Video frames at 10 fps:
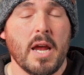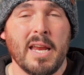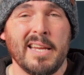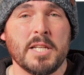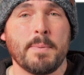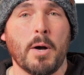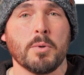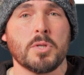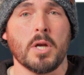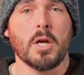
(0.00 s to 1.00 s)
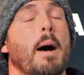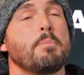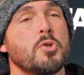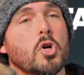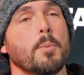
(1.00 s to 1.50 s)
It needs to be able to
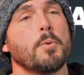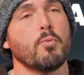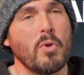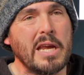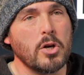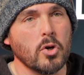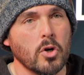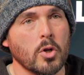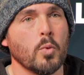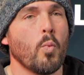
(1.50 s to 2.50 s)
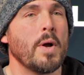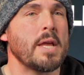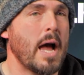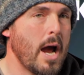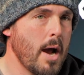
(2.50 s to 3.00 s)
absorb the recoil when
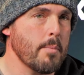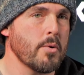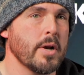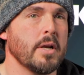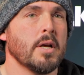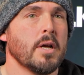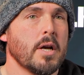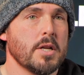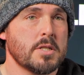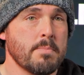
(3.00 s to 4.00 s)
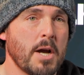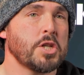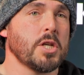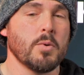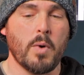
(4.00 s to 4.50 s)
you're hammering,
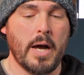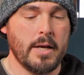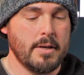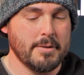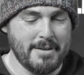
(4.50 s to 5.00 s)
smashing away.